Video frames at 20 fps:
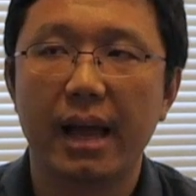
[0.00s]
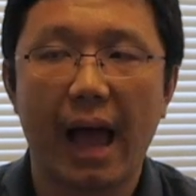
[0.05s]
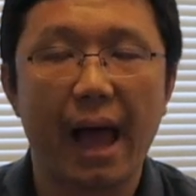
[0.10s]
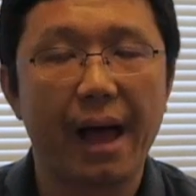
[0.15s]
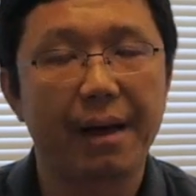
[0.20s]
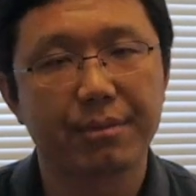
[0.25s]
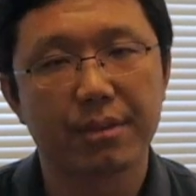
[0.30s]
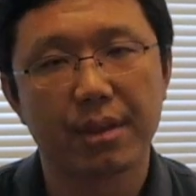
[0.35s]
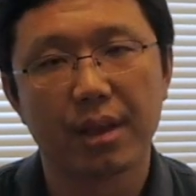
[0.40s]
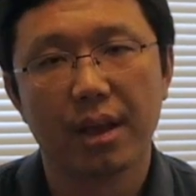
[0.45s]

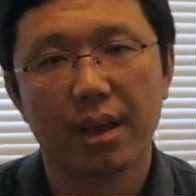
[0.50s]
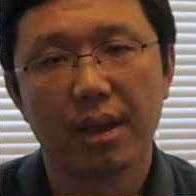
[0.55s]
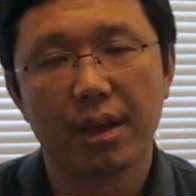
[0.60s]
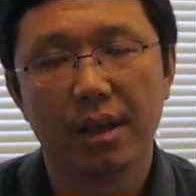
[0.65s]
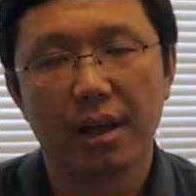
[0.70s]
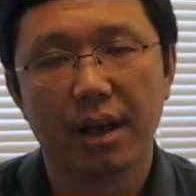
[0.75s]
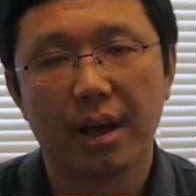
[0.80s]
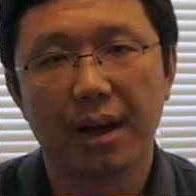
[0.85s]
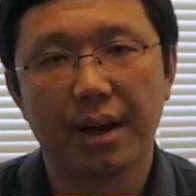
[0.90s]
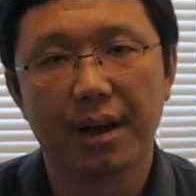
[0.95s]
And
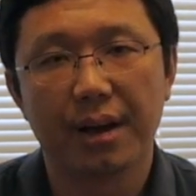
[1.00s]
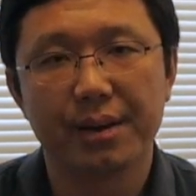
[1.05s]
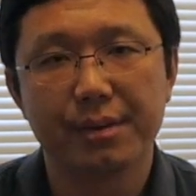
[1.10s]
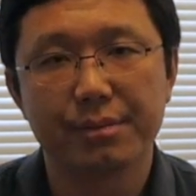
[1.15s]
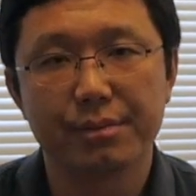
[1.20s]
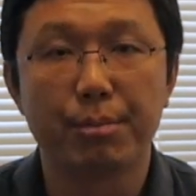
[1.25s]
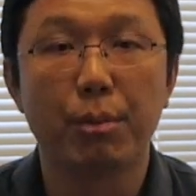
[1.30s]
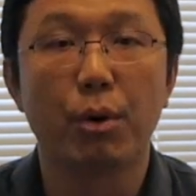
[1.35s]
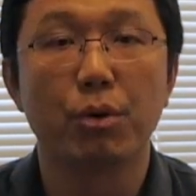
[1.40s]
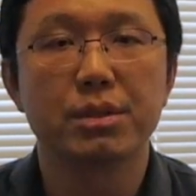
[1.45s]

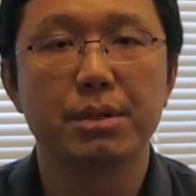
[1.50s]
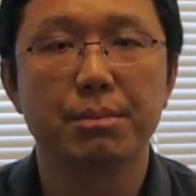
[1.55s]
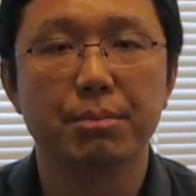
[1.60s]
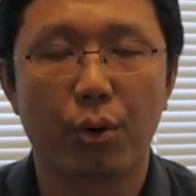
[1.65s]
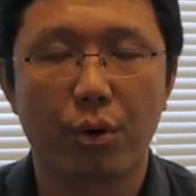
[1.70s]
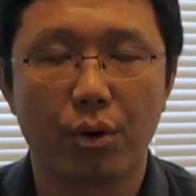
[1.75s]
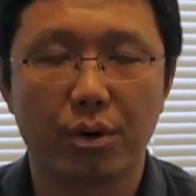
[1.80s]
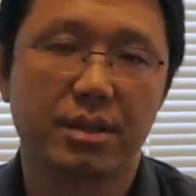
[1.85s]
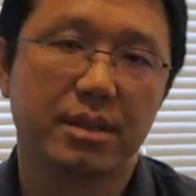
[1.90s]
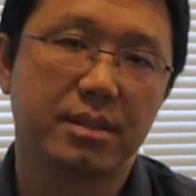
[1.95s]
the most
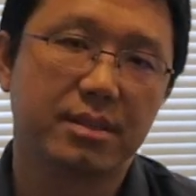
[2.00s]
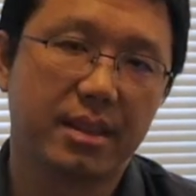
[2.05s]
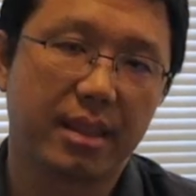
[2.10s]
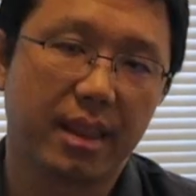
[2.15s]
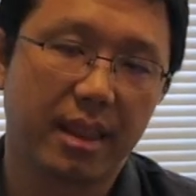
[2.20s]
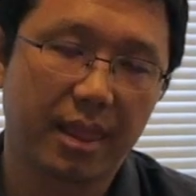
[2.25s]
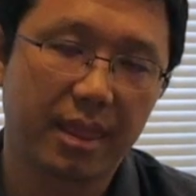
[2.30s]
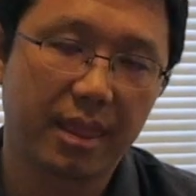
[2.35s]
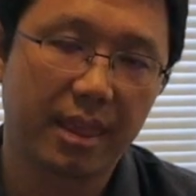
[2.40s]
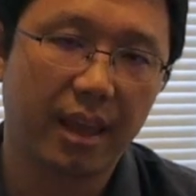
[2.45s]
important
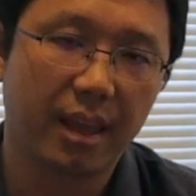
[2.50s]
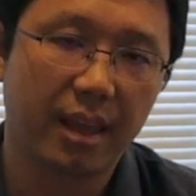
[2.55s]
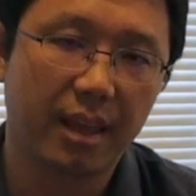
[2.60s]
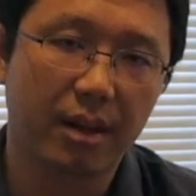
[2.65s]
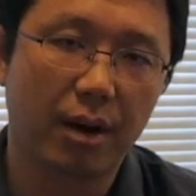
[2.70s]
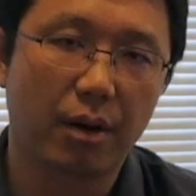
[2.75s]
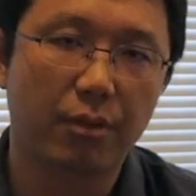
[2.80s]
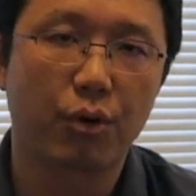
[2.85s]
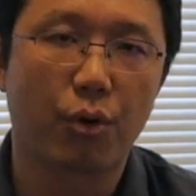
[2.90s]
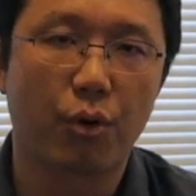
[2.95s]
thing,
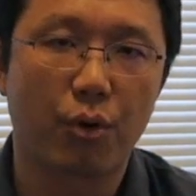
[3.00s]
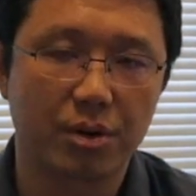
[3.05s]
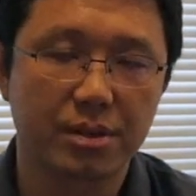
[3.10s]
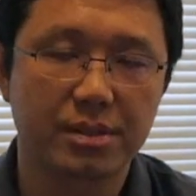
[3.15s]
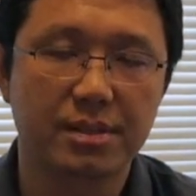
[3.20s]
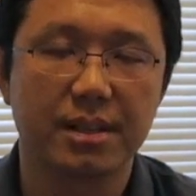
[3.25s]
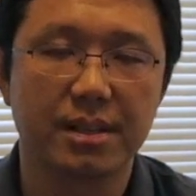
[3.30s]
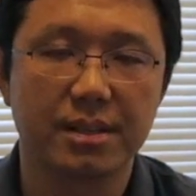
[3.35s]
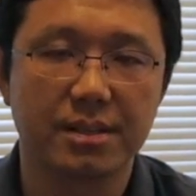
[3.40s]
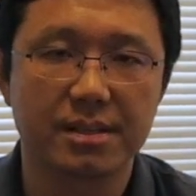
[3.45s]
of
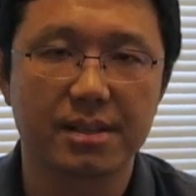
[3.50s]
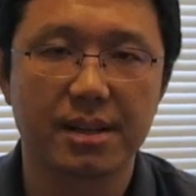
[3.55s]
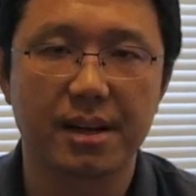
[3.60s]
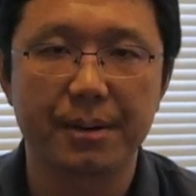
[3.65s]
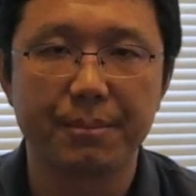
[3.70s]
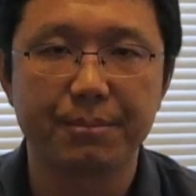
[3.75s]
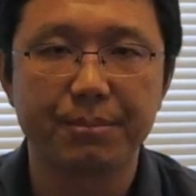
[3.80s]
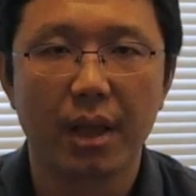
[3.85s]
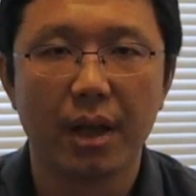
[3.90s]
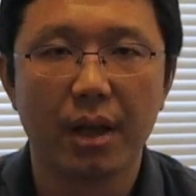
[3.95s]
course, is
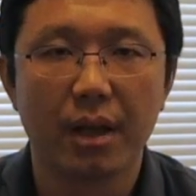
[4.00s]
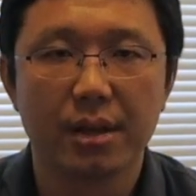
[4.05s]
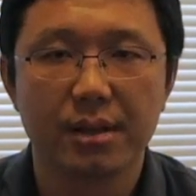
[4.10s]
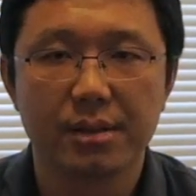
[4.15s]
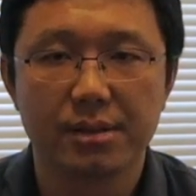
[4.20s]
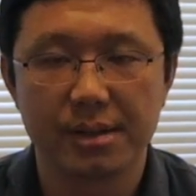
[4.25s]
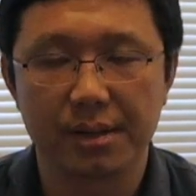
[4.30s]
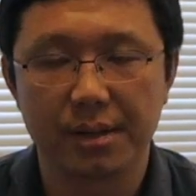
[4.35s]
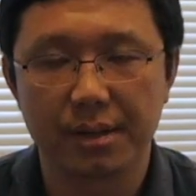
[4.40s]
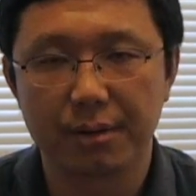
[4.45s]

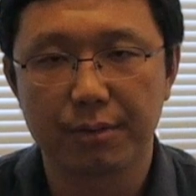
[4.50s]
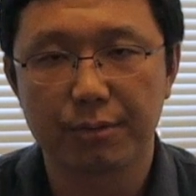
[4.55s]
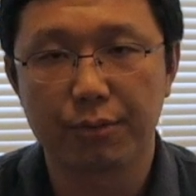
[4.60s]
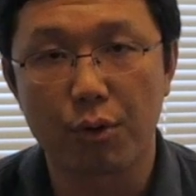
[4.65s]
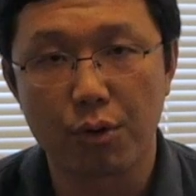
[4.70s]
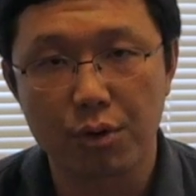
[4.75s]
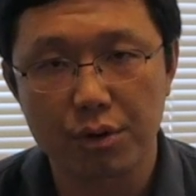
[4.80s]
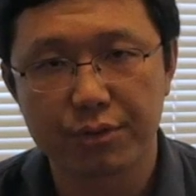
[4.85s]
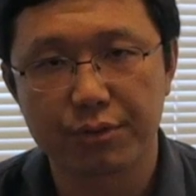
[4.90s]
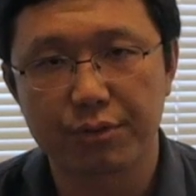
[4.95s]
the
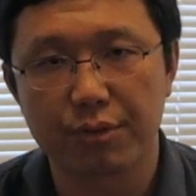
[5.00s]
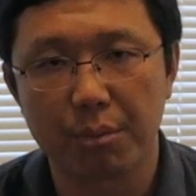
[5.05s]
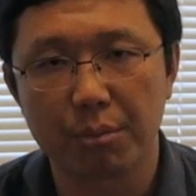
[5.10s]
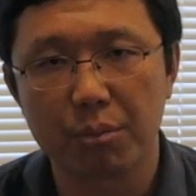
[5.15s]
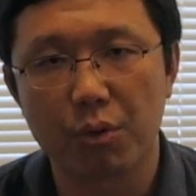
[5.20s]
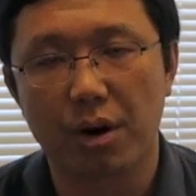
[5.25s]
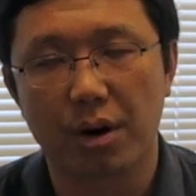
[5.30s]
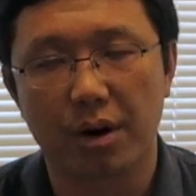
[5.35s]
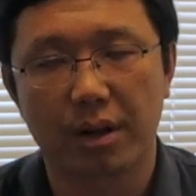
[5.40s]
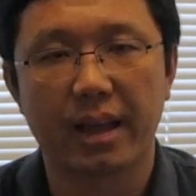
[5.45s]
Forge
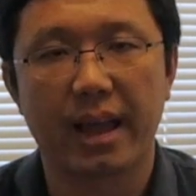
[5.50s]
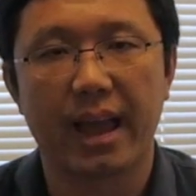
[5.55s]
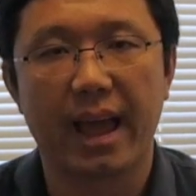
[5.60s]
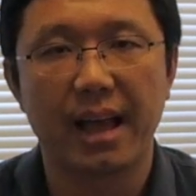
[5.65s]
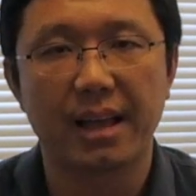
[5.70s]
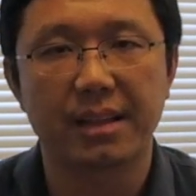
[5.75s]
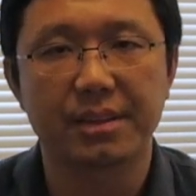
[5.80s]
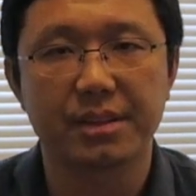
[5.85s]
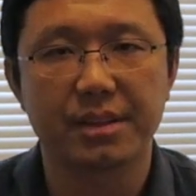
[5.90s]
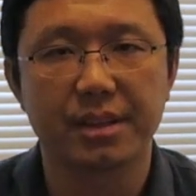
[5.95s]
framework
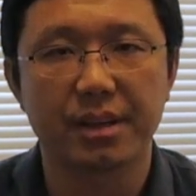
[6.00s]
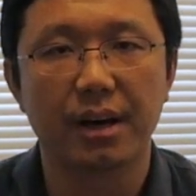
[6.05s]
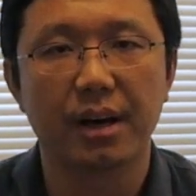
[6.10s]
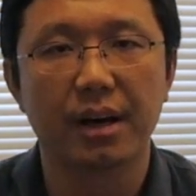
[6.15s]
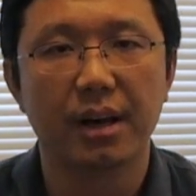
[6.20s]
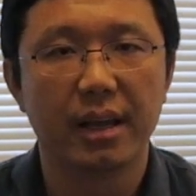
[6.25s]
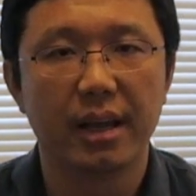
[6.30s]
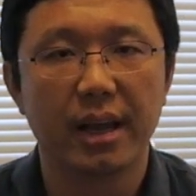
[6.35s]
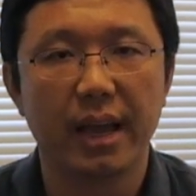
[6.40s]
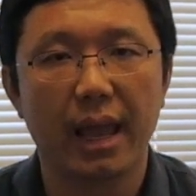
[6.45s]
and
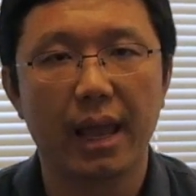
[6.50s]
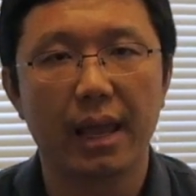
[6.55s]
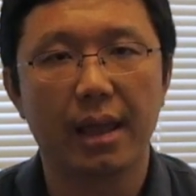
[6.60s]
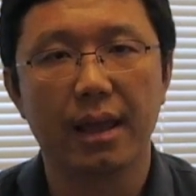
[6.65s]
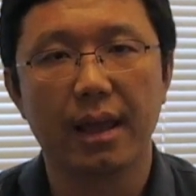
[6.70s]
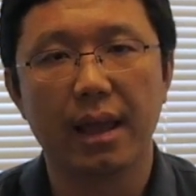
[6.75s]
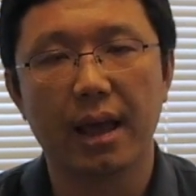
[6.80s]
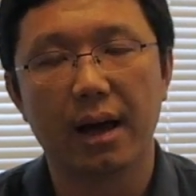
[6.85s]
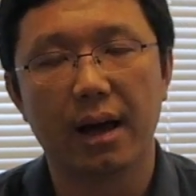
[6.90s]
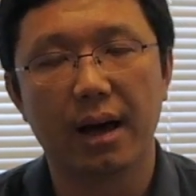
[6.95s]
the
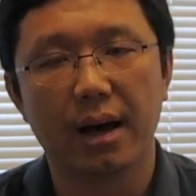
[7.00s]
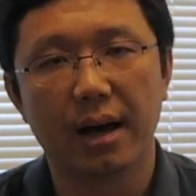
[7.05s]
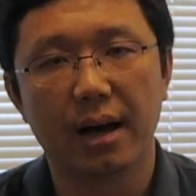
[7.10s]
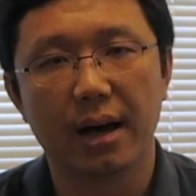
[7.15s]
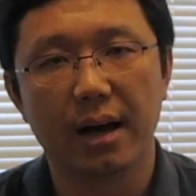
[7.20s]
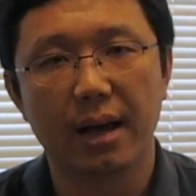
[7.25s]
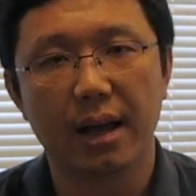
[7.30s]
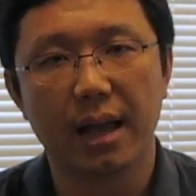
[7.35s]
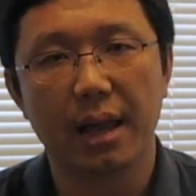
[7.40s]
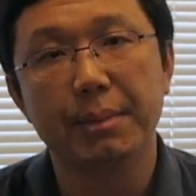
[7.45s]

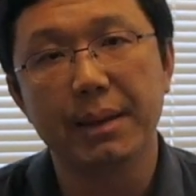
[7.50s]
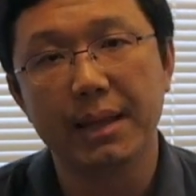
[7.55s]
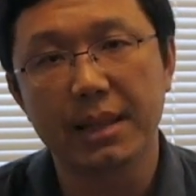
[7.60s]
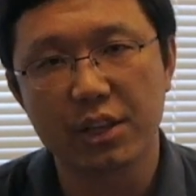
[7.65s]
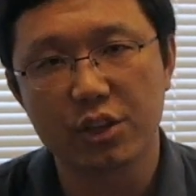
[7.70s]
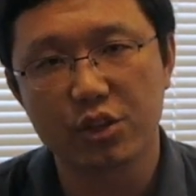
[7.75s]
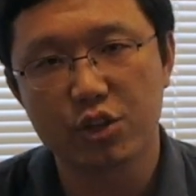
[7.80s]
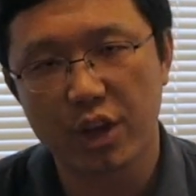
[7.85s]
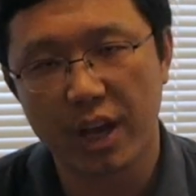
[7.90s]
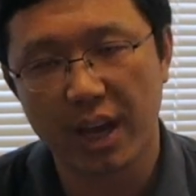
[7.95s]

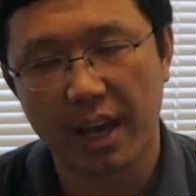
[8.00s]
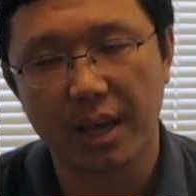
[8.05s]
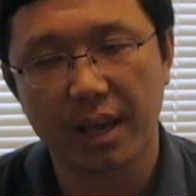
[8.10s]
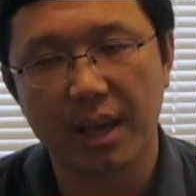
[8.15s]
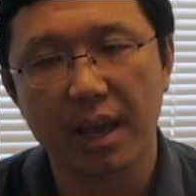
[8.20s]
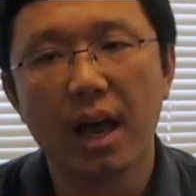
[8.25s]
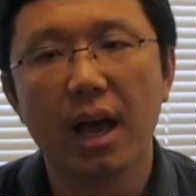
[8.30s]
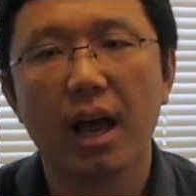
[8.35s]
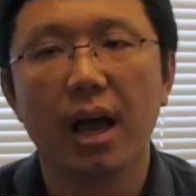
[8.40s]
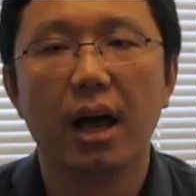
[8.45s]
ABT chain.